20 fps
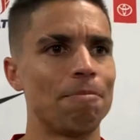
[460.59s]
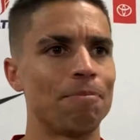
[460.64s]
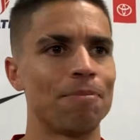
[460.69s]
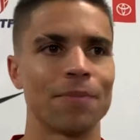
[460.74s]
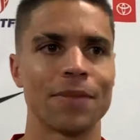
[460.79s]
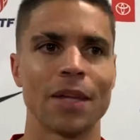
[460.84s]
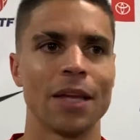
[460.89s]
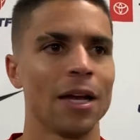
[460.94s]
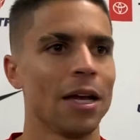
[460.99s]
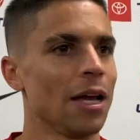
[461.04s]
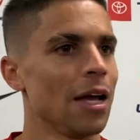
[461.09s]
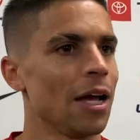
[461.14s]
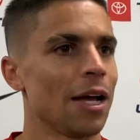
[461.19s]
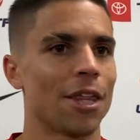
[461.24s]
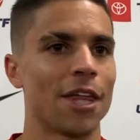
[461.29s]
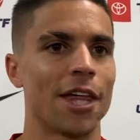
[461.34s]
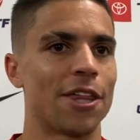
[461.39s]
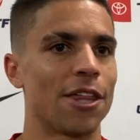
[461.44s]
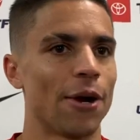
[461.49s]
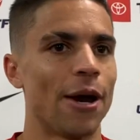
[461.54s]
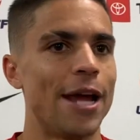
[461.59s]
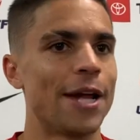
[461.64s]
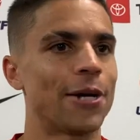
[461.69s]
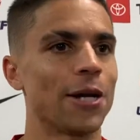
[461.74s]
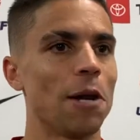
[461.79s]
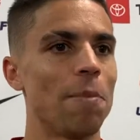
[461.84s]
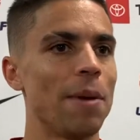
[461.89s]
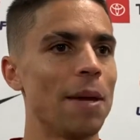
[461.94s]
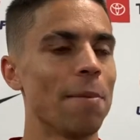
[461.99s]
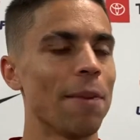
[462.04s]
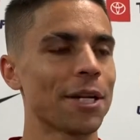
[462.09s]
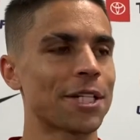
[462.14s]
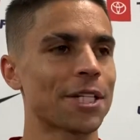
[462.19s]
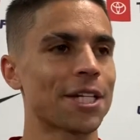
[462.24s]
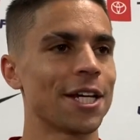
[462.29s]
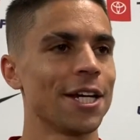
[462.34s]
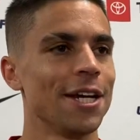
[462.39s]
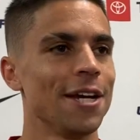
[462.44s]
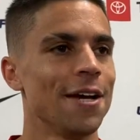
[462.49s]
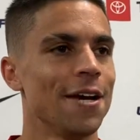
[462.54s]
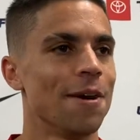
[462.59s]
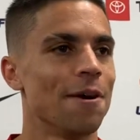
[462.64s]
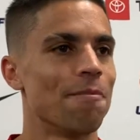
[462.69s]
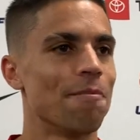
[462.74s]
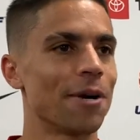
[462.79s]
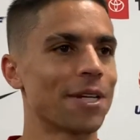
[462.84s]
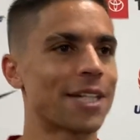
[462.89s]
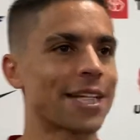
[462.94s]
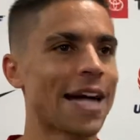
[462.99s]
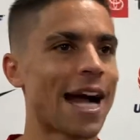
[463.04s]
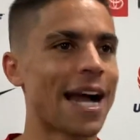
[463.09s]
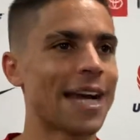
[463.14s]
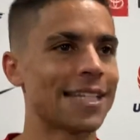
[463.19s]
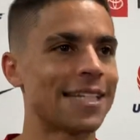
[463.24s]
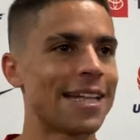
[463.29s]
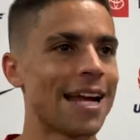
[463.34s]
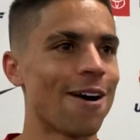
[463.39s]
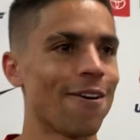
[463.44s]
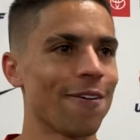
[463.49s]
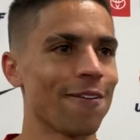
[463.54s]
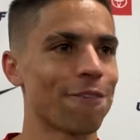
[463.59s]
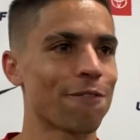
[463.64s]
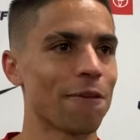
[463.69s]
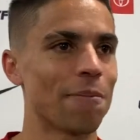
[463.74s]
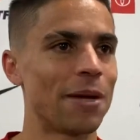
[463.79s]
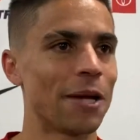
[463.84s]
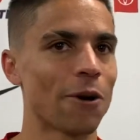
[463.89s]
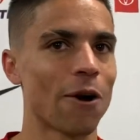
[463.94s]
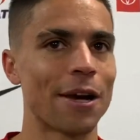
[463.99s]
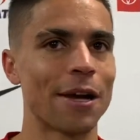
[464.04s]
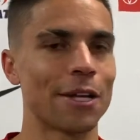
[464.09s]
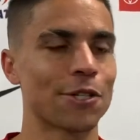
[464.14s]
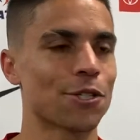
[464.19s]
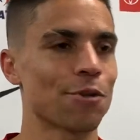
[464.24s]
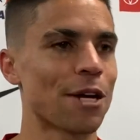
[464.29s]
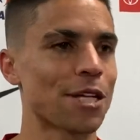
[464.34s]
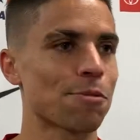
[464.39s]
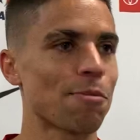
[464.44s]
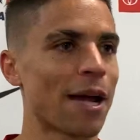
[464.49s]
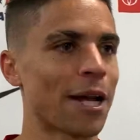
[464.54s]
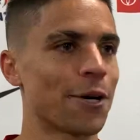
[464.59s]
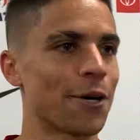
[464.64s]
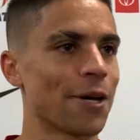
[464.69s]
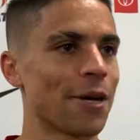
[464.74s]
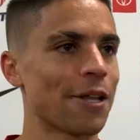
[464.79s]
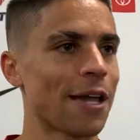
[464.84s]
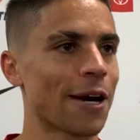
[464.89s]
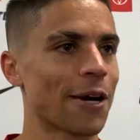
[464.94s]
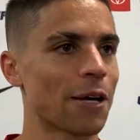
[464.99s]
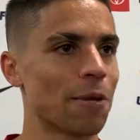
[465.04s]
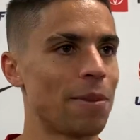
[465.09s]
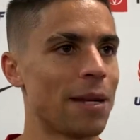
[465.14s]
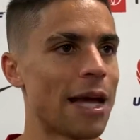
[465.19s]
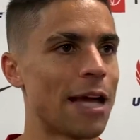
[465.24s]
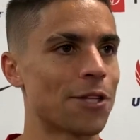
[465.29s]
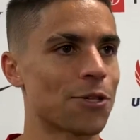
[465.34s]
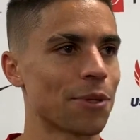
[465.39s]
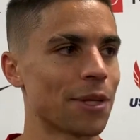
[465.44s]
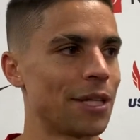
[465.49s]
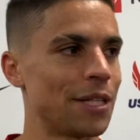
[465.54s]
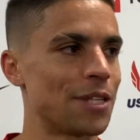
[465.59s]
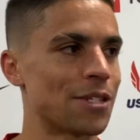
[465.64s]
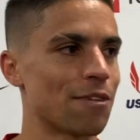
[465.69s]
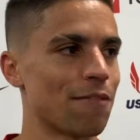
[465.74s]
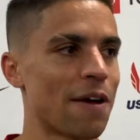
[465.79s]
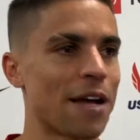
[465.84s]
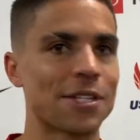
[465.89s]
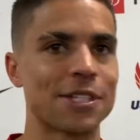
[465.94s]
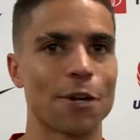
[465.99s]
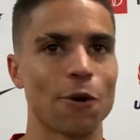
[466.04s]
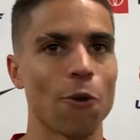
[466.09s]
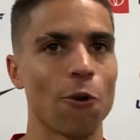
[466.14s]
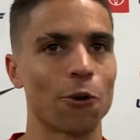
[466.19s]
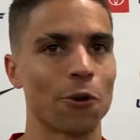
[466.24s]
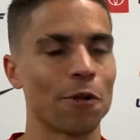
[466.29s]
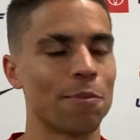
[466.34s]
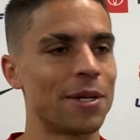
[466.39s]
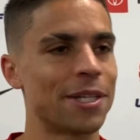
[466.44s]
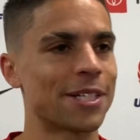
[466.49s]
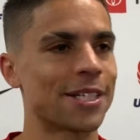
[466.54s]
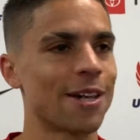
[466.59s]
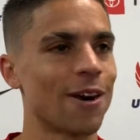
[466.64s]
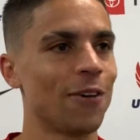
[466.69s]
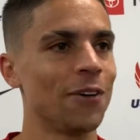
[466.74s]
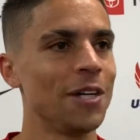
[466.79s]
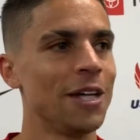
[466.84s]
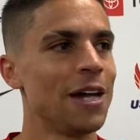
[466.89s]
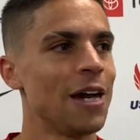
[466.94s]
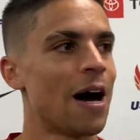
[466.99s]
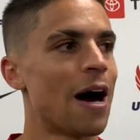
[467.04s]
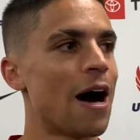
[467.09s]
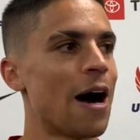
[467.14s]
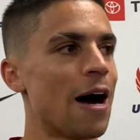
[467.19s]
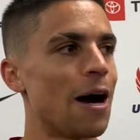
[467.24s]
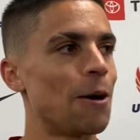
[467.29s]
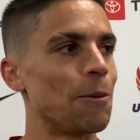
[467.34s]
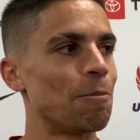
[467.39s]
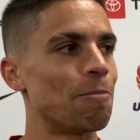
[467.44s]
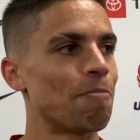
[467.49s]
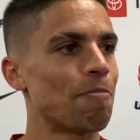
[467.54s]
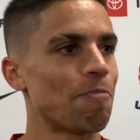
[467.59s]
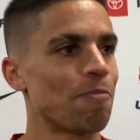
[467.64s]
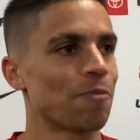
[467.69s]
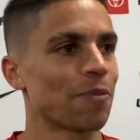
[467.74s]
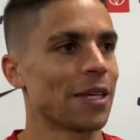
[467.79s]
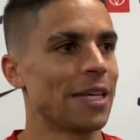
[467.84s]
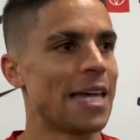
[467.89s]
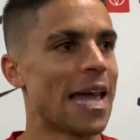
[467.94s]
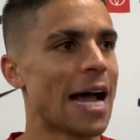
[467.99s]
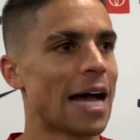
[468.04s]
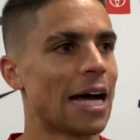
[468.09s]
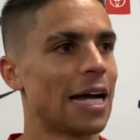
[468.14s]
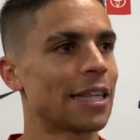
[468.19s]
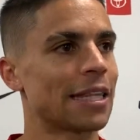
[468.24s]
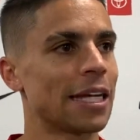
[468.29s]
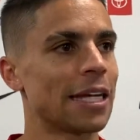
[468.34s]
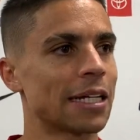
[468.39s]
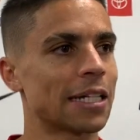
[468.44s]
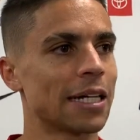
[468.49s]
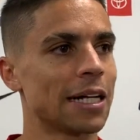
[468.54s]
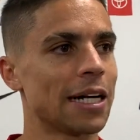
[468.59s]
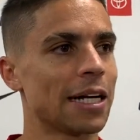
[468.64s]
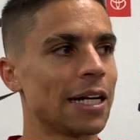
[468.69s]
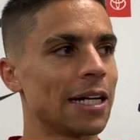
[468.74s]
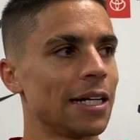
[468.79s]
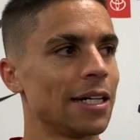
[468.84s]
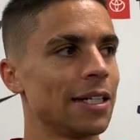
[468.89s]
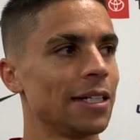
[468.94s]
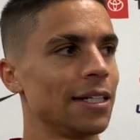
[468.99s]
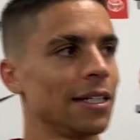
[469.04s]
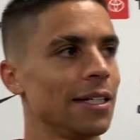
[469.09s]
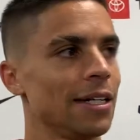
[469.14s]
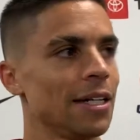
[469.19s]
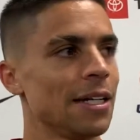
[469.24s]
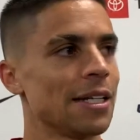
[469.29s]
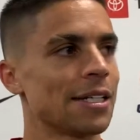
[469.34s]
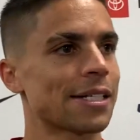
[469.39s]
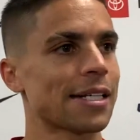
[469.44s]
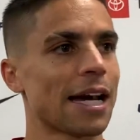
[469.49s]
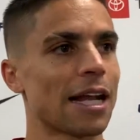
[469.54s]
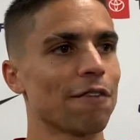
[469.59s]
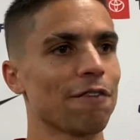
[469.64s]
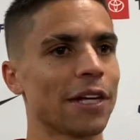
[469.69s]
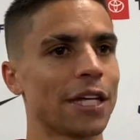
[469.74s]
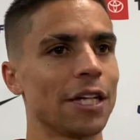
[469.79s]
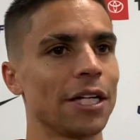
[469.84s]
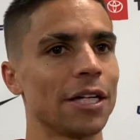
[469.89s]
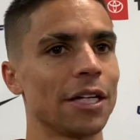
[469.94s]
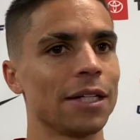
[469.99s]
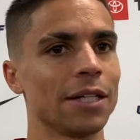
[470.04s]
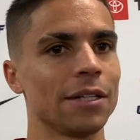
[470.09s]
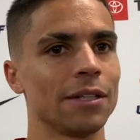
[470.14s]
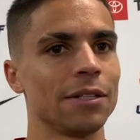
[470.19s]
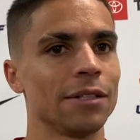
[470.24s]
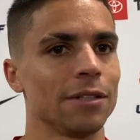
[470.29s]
there ain't going to be much much guys now from here on into the rest of my career that are going to be entering these events that are older than me. So, um, yeah, I think uh, it's kind of like a